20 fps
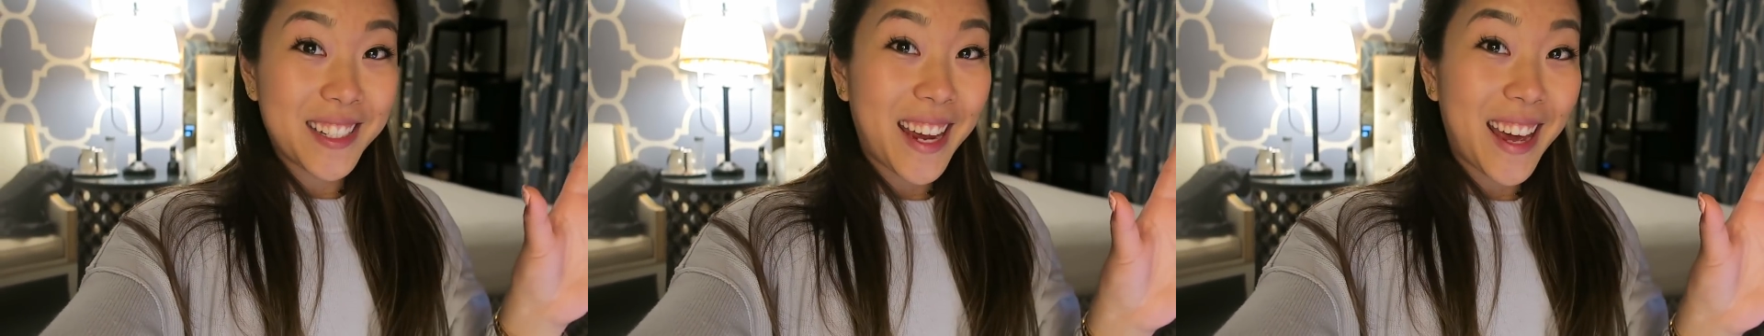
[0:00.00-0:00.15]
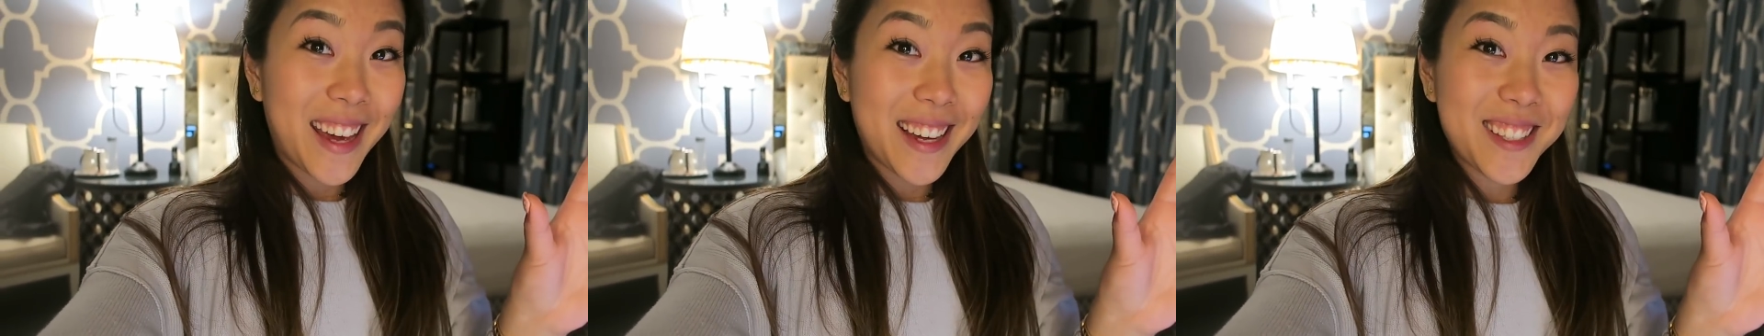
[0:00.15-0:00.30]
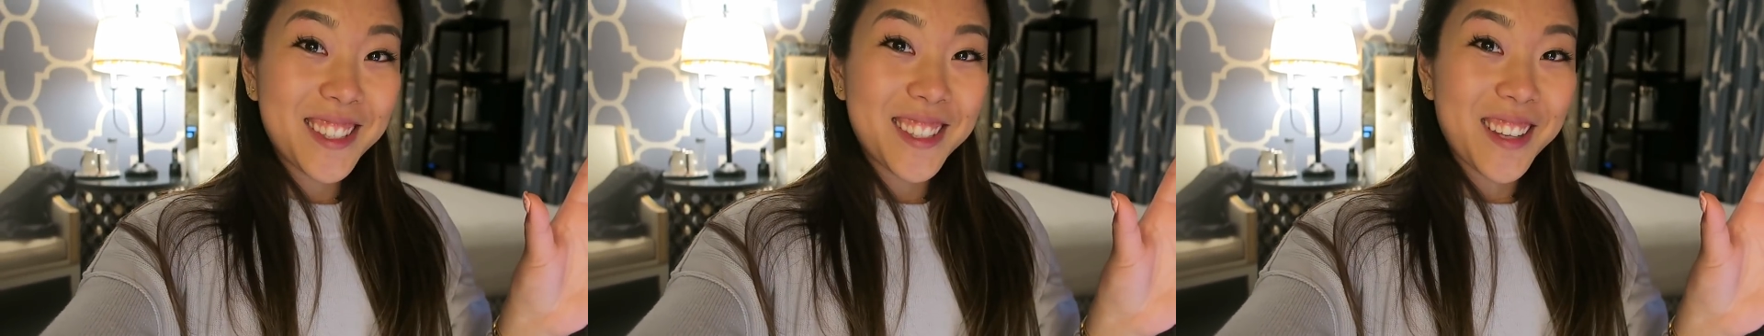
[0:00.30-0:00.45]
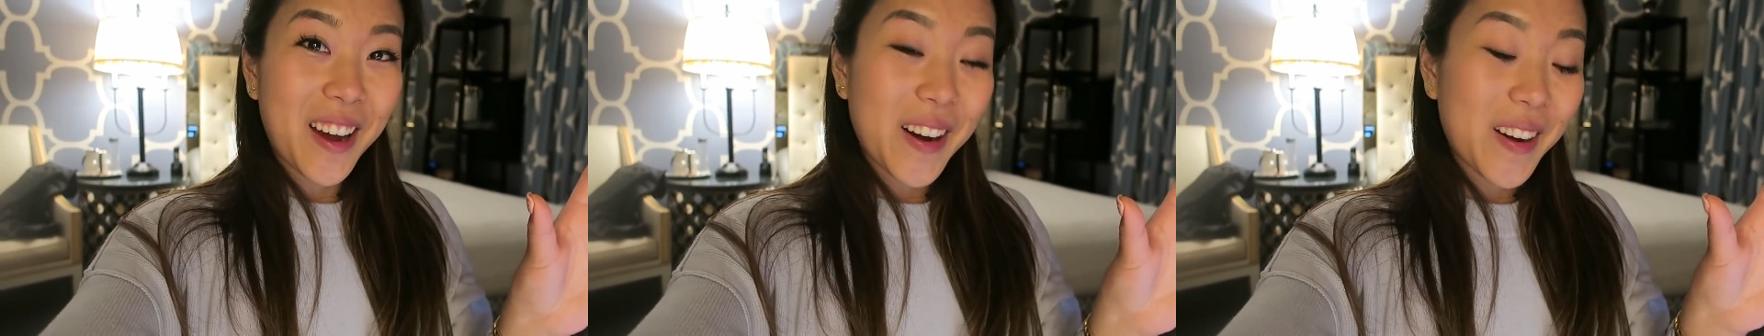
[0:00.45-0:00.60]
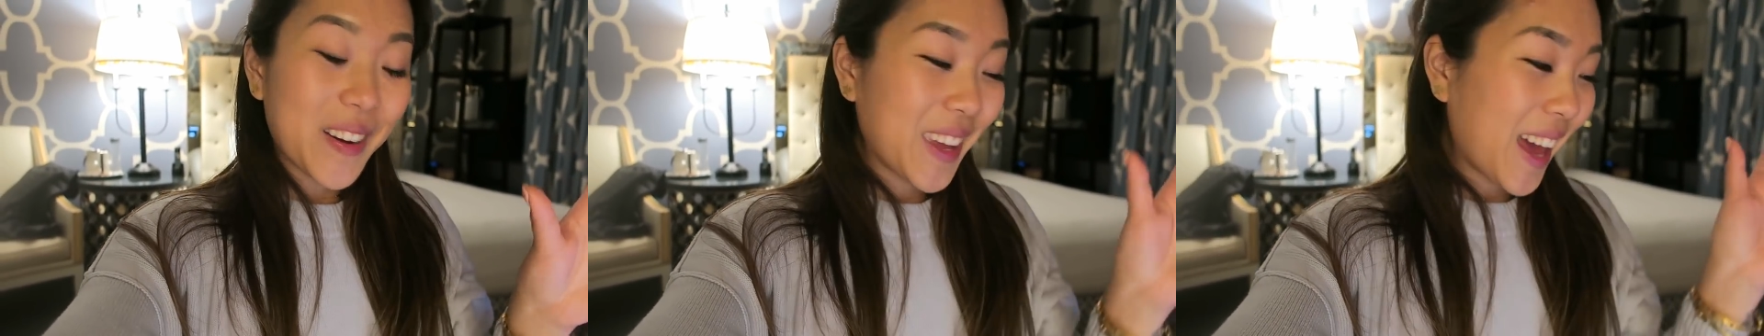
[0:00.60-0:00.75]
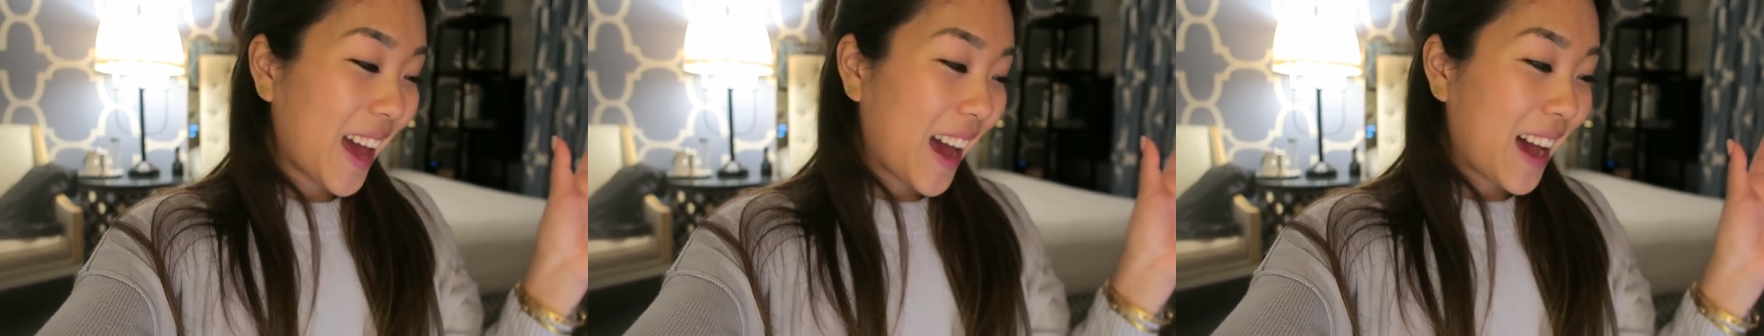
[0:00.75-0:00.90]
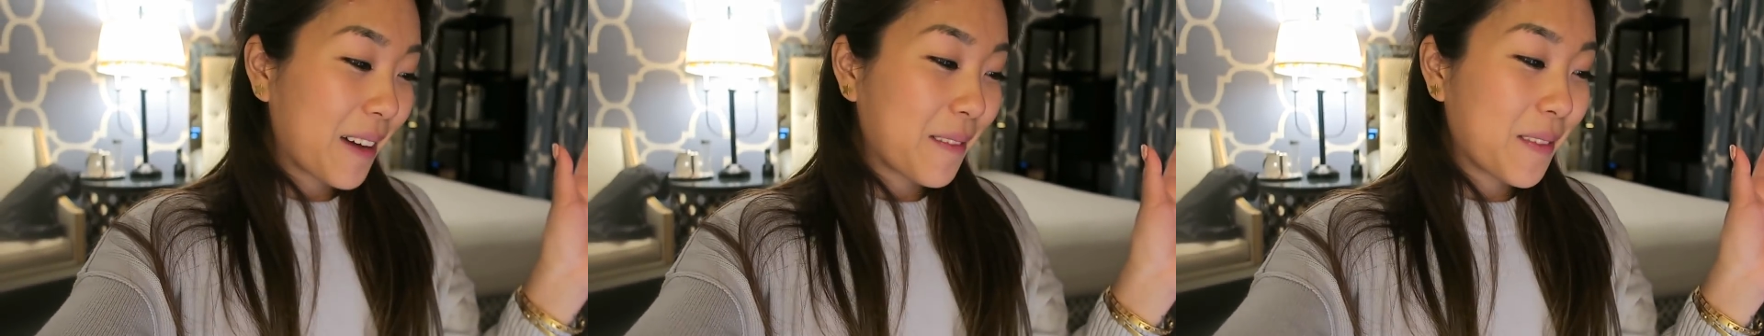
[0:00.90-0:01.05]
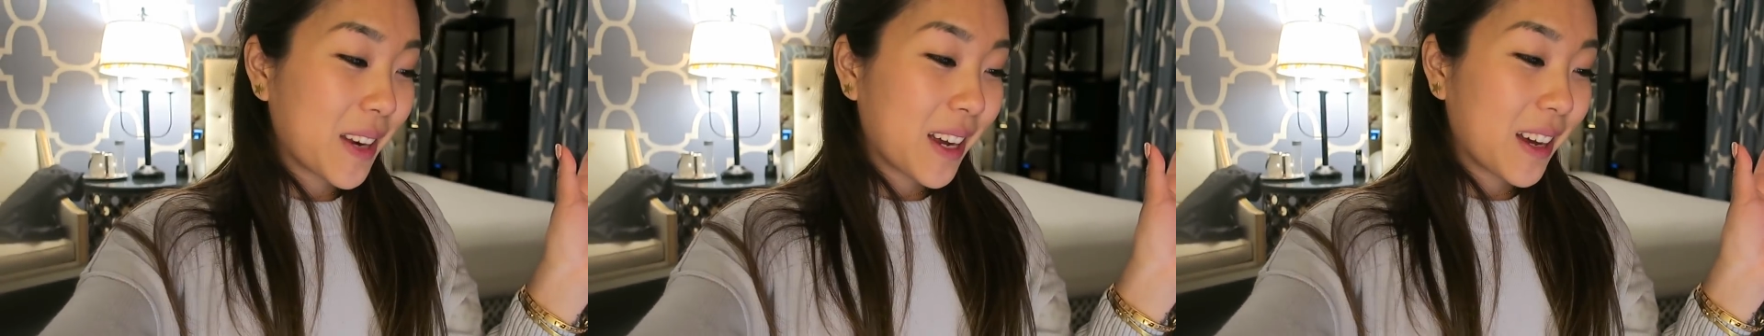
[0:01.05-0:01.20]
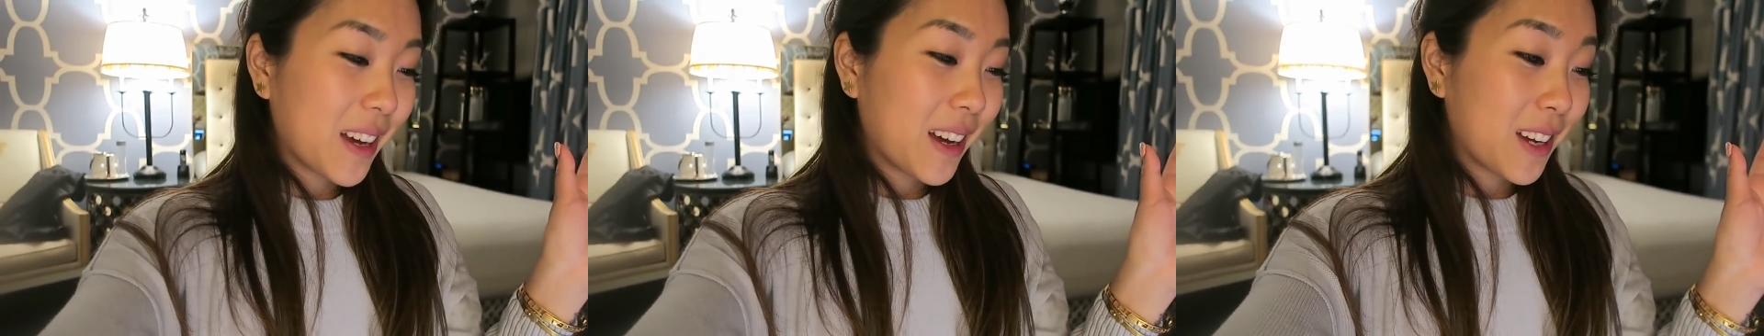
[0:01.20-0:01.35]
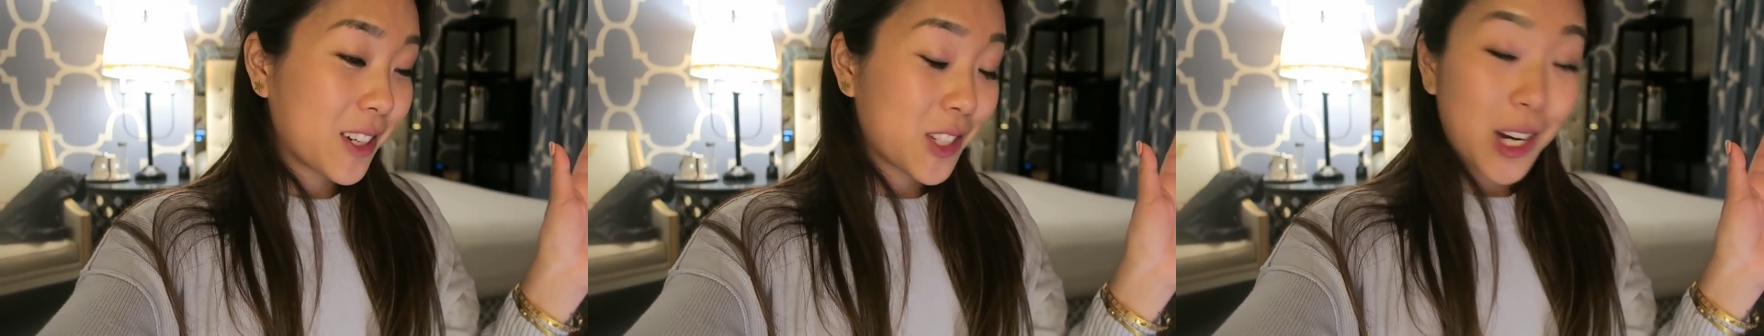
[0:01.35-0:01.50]
day. So yeah, I'm
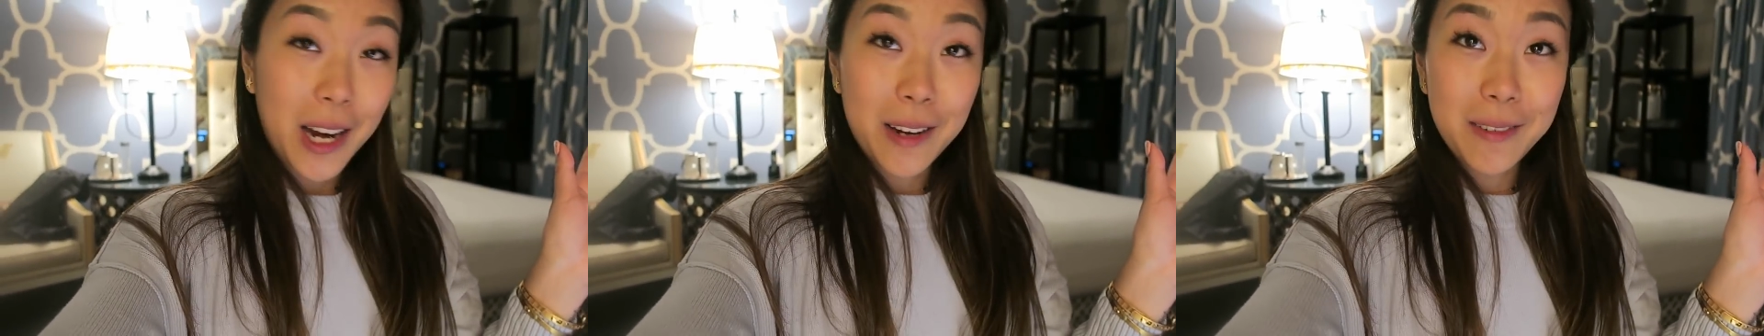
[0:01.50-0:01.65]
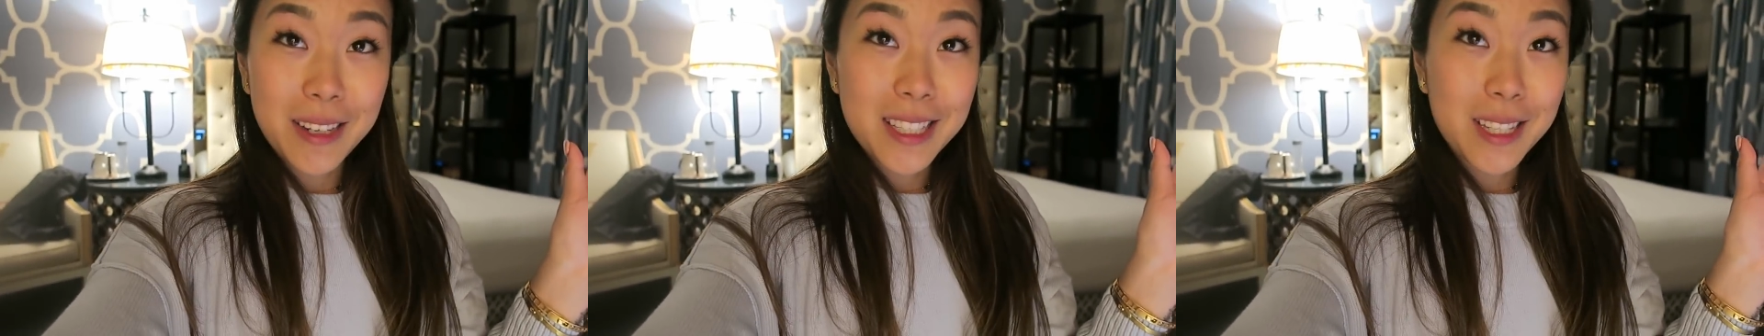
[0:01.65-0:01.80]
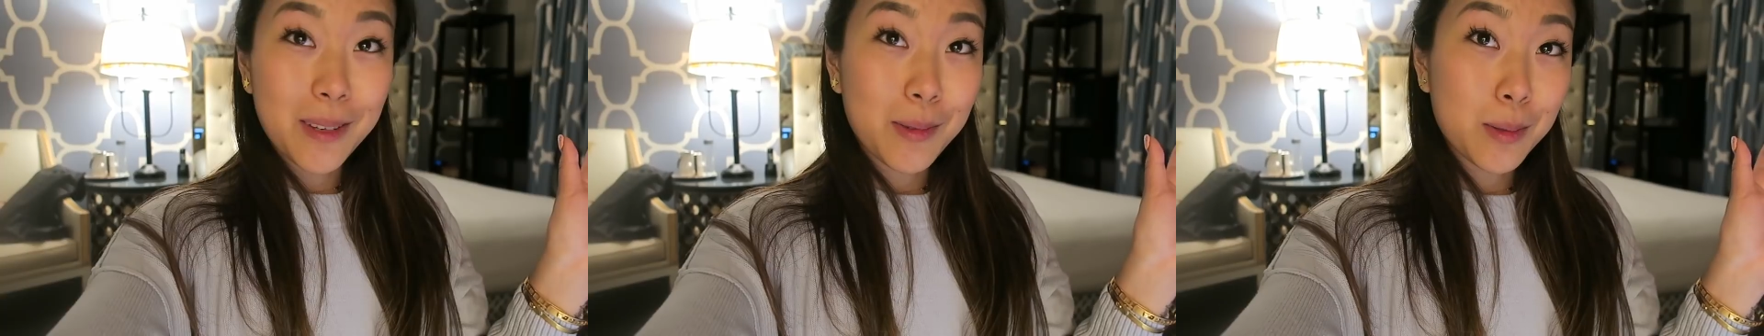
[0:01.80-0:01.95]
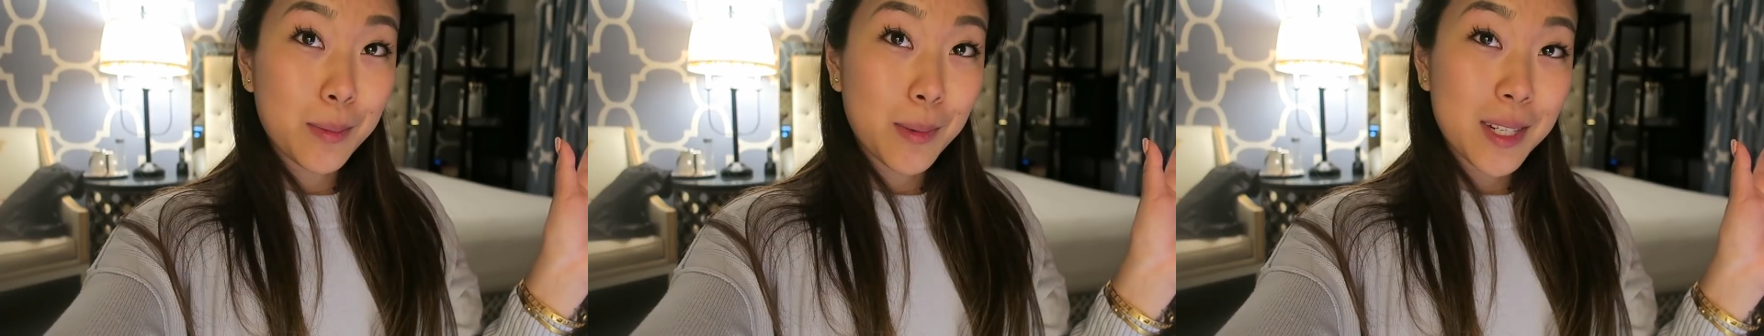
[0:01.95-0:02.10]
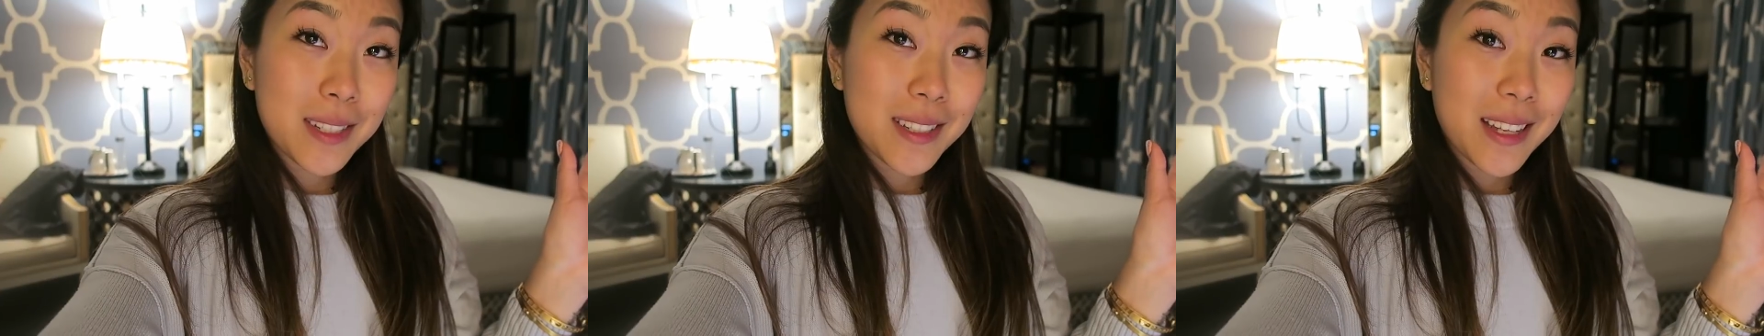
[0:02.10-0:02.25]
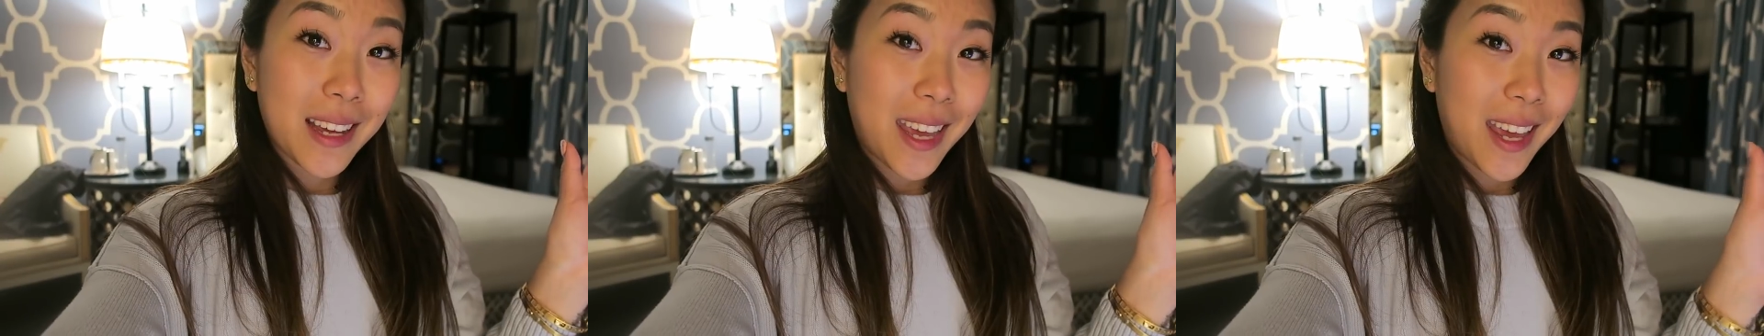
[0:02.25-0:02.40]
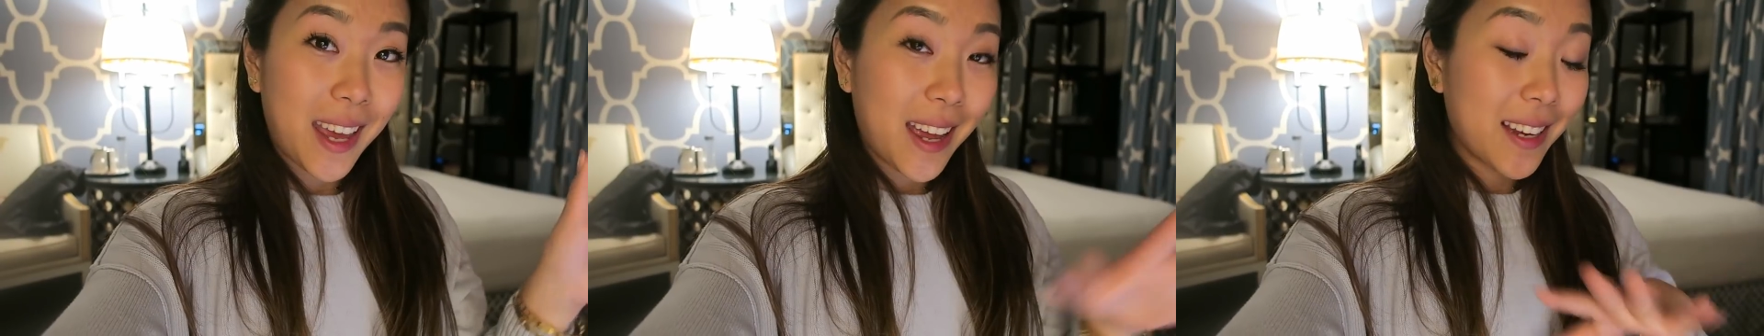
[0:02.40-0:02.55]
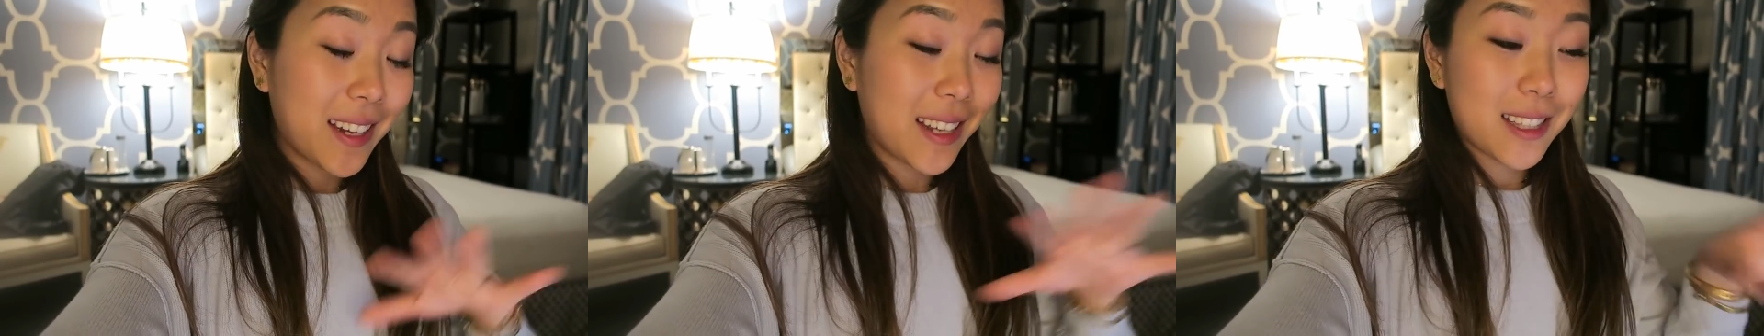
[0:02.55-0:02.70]
gonna try and rest up as much as I can,